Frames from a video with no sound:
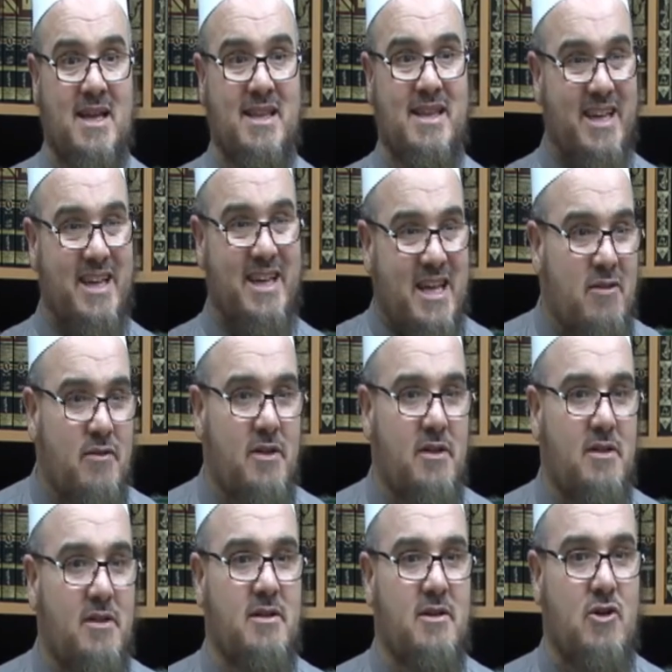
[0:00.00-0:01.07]
the
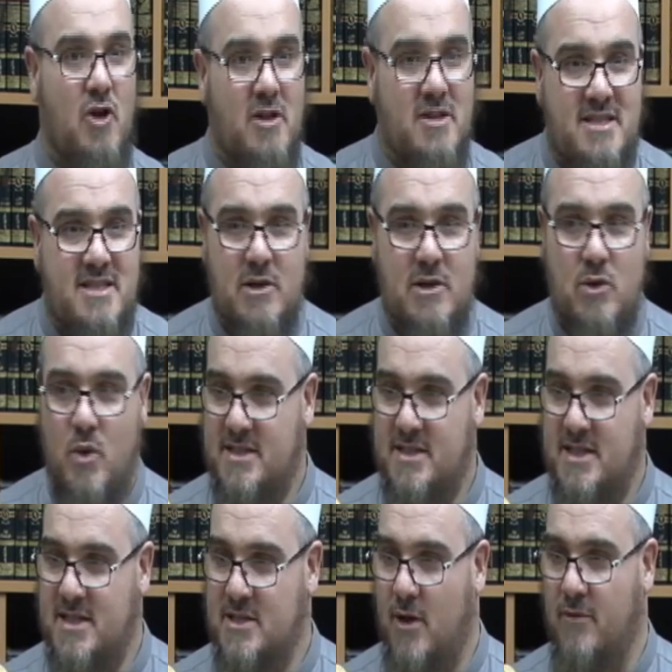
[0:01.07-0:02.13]
evil
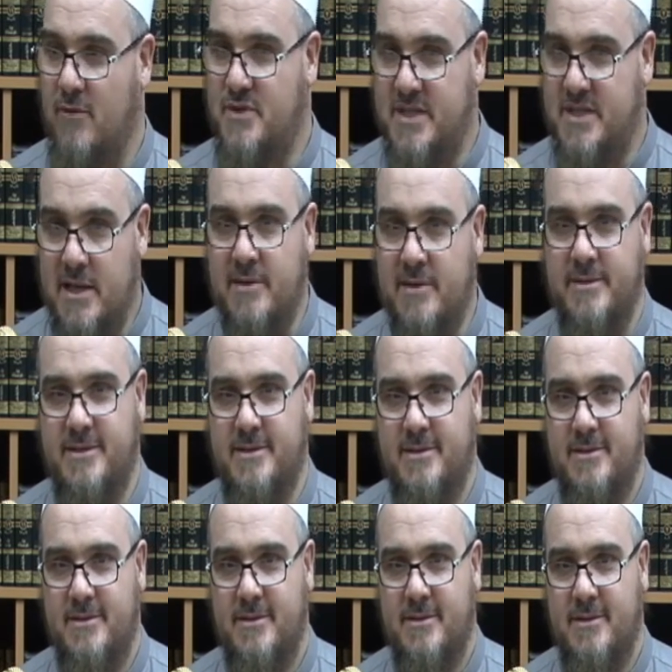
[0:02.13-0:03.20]
consequences of sins.
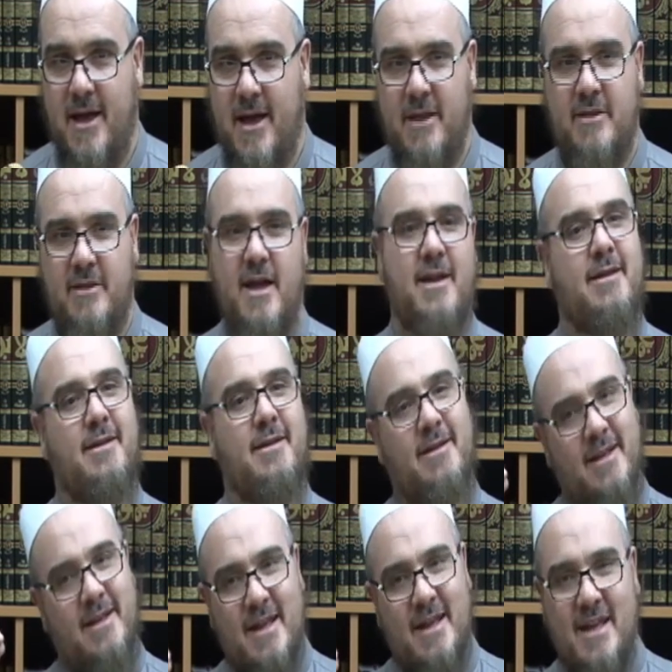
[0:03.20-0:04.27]
And then
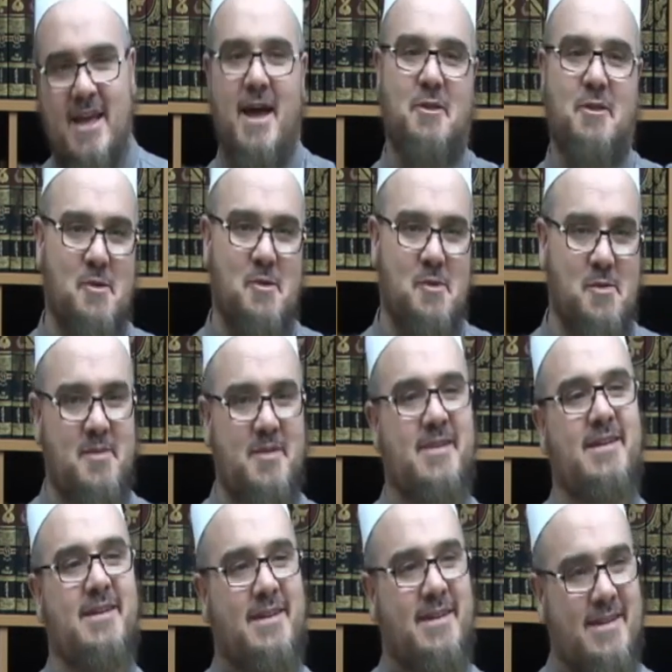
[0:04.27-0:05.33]
he had to
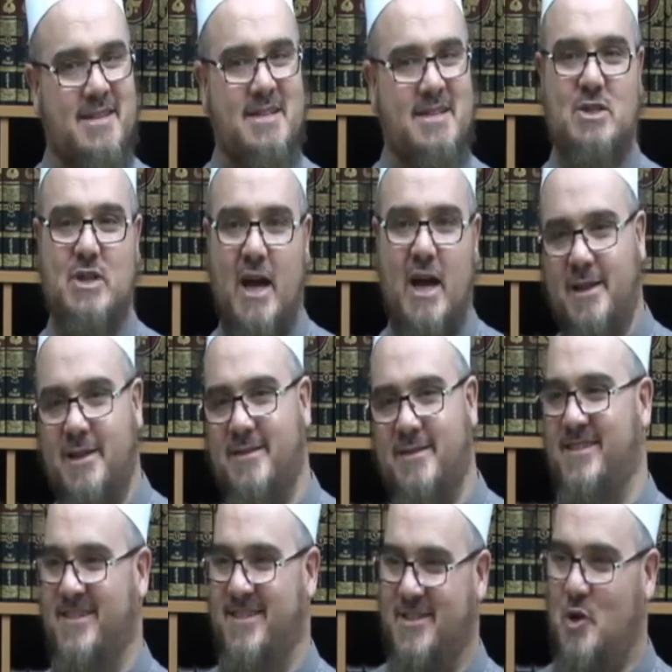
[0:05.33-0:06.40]
side
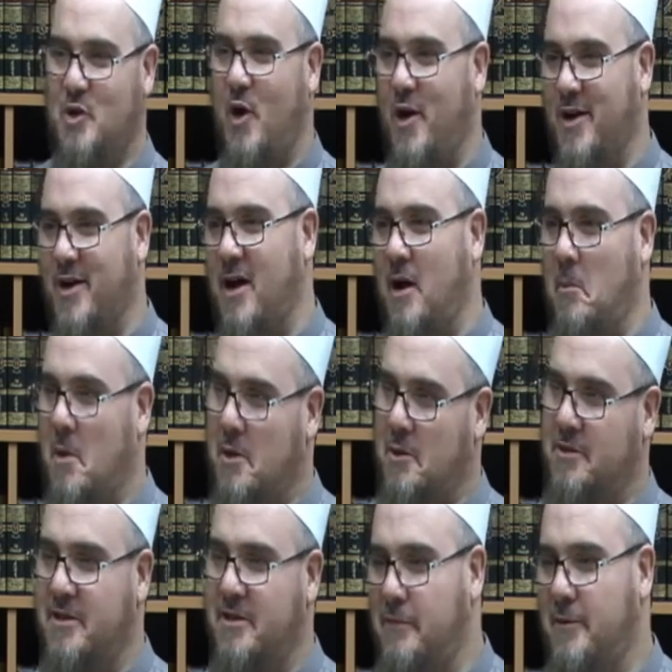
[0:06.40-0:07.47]
talk
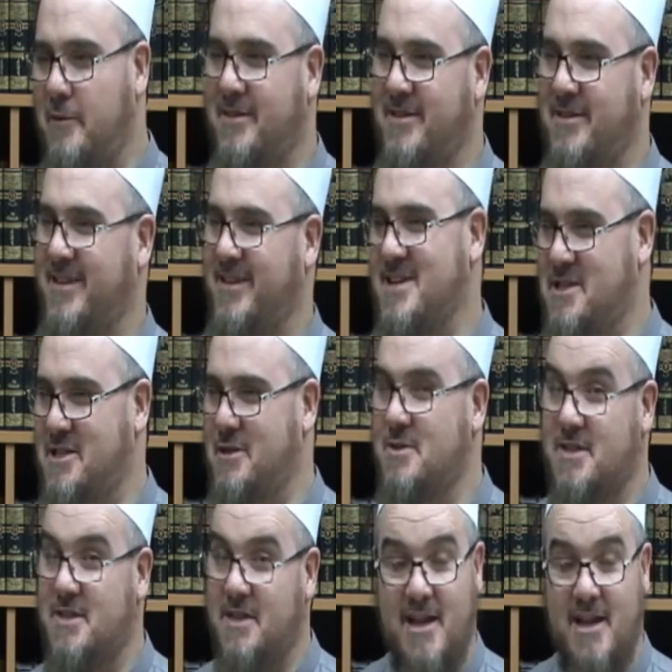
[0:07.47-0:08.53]
about different
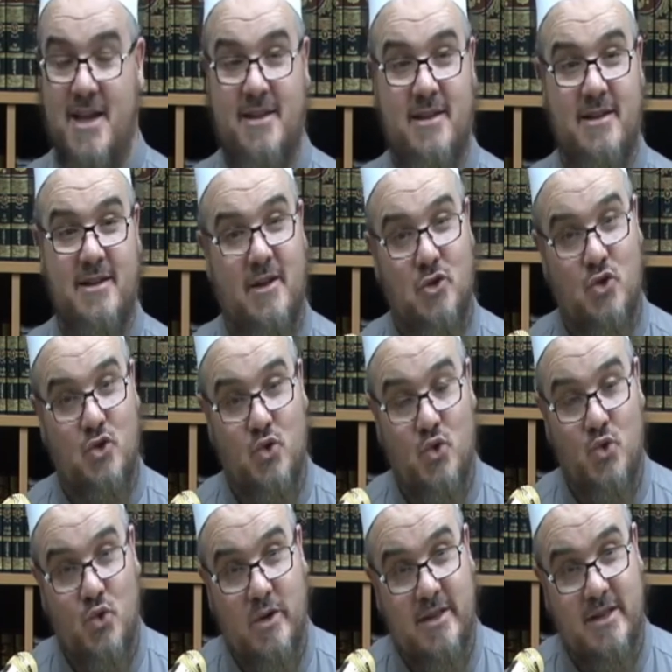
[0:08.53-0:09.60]
issues related
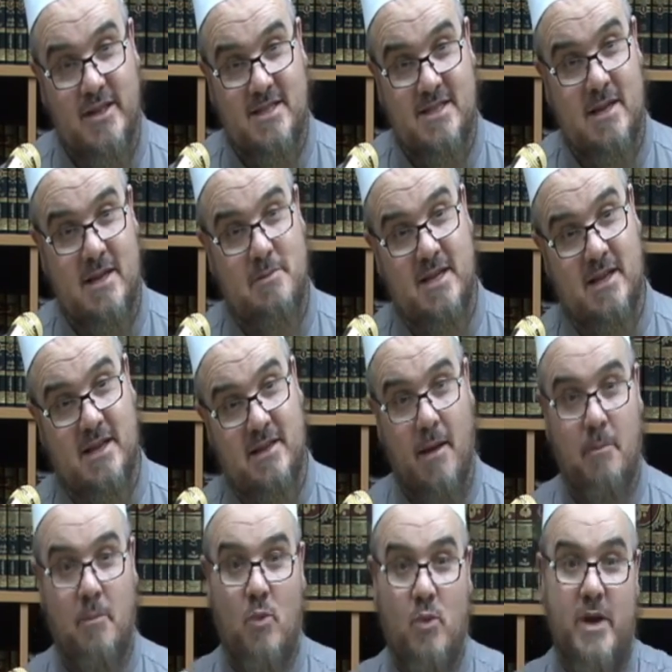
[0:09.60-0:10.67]
to the subject
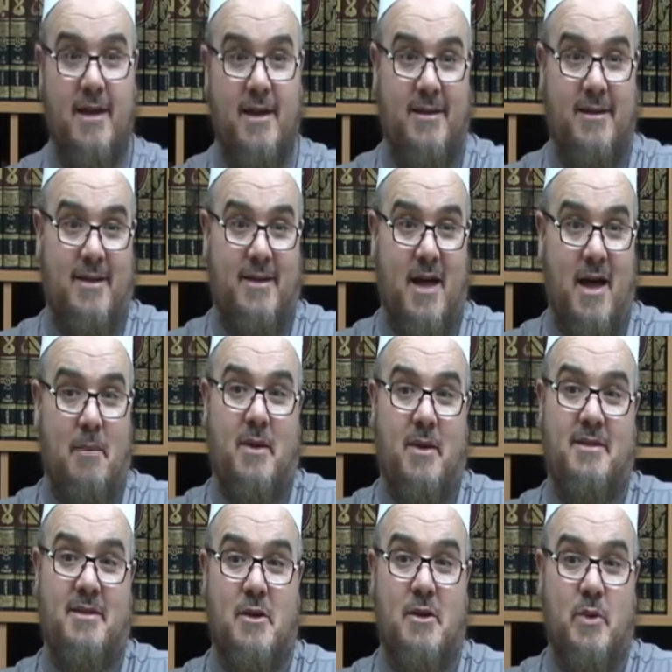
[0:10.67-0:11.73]
up
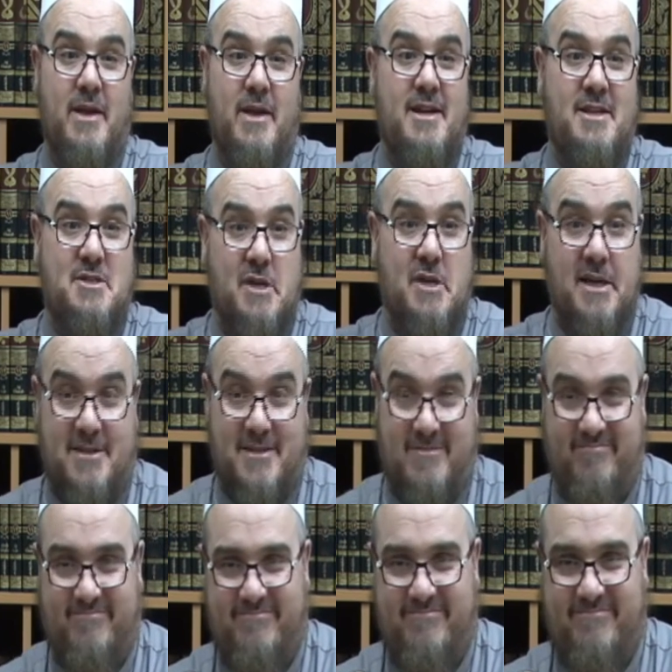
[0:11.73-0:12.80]
until we reached here,
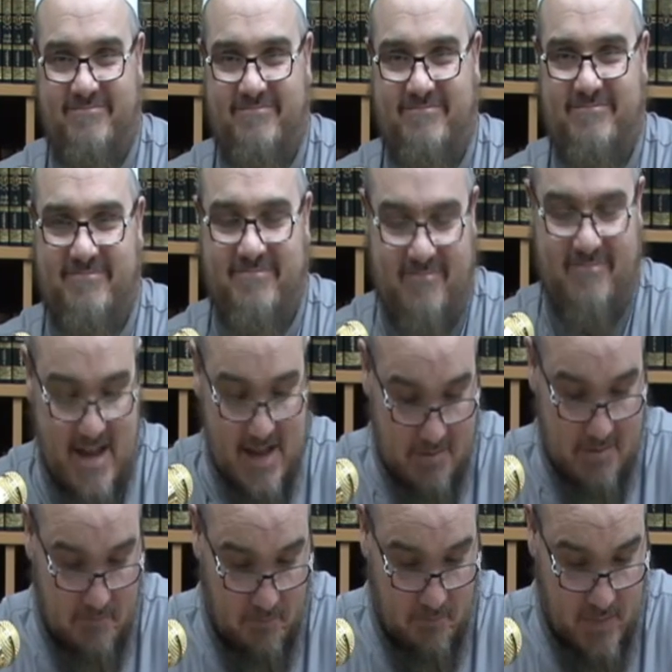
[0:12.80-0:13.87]
right?
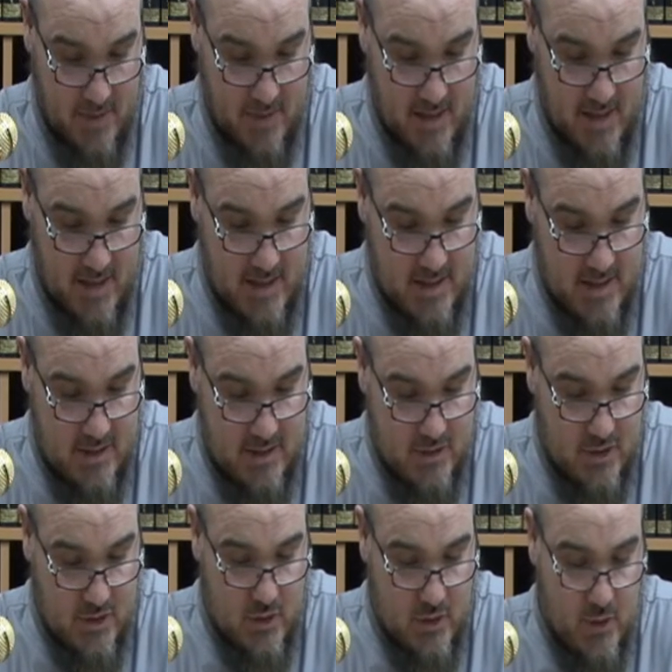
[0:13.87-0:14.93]

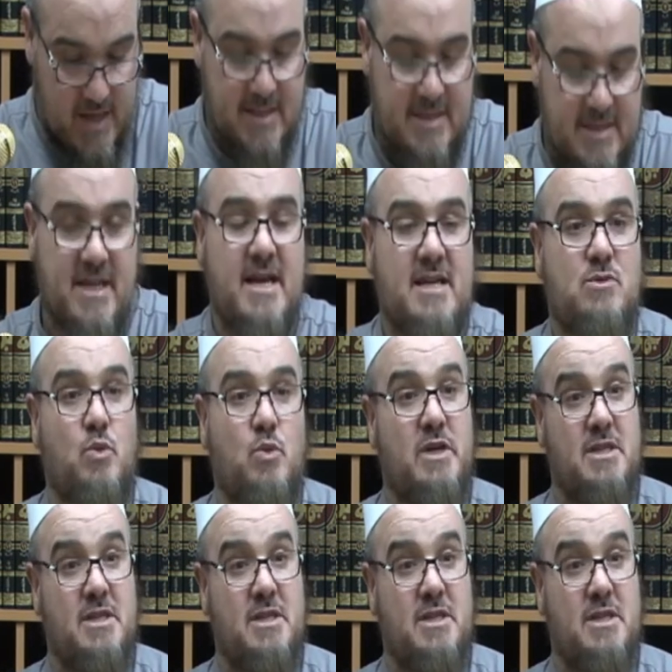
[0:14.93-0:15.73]
So he says, we